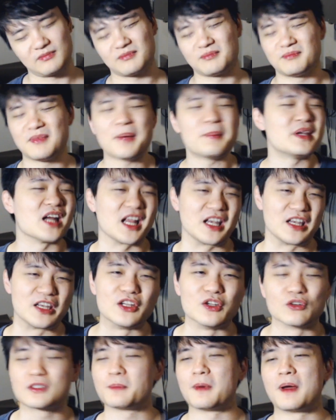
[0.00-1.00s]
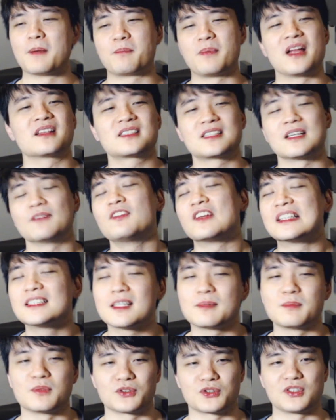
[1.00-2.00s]
maybe not nukes, but something
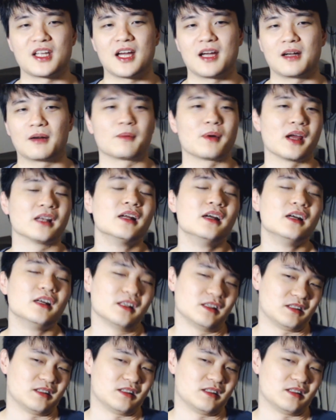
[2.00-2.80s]
similar to that, right?